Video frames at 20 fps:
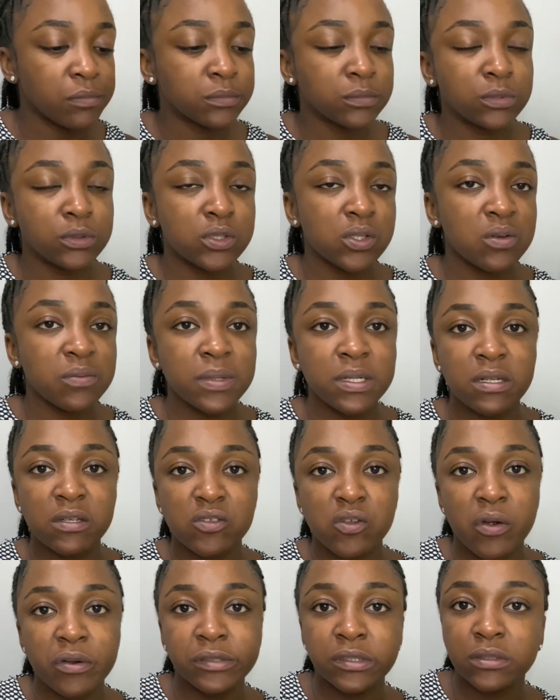So many
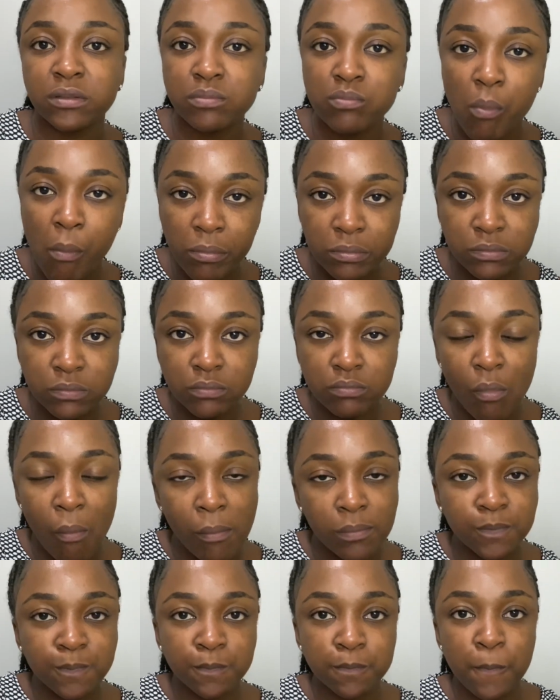stories.
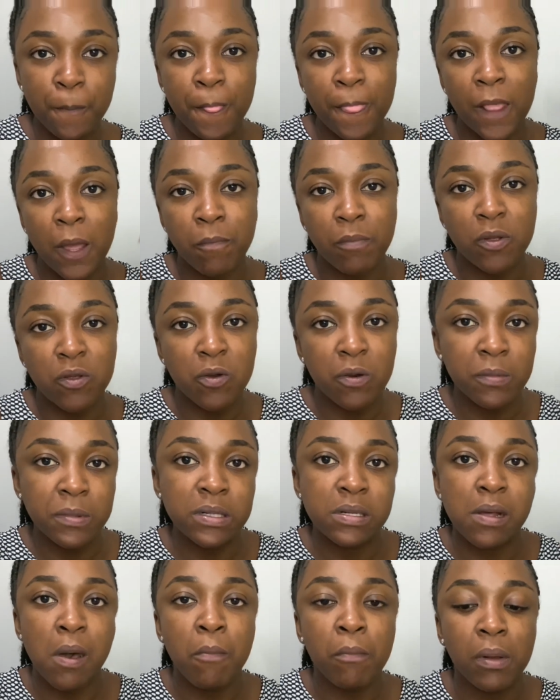But comment
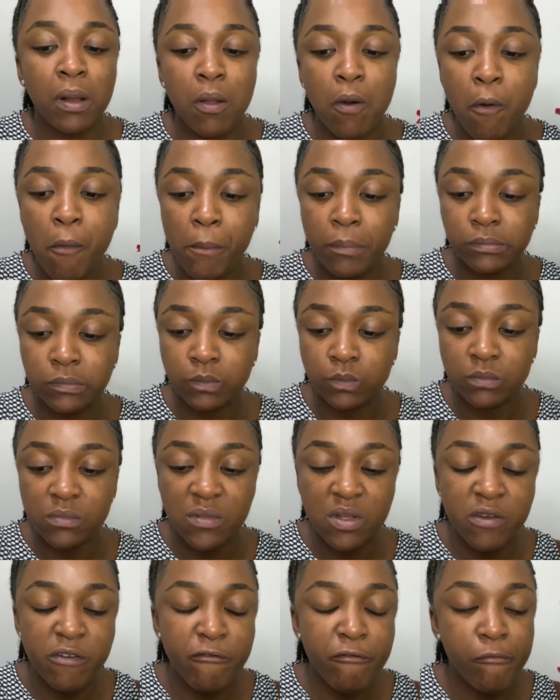down below
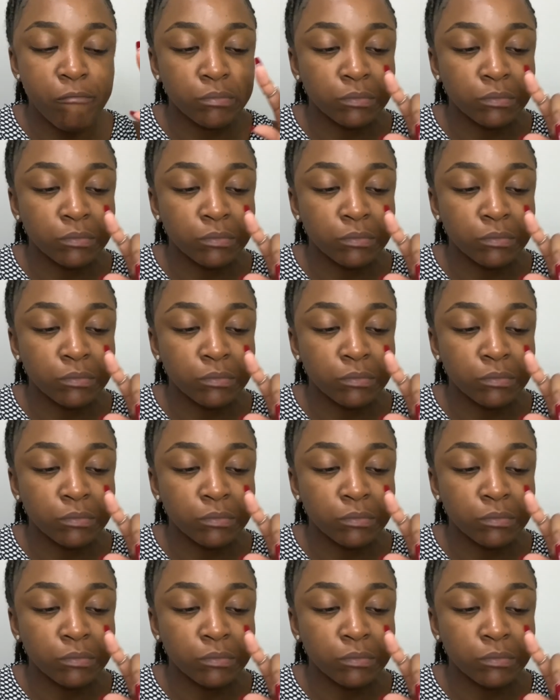if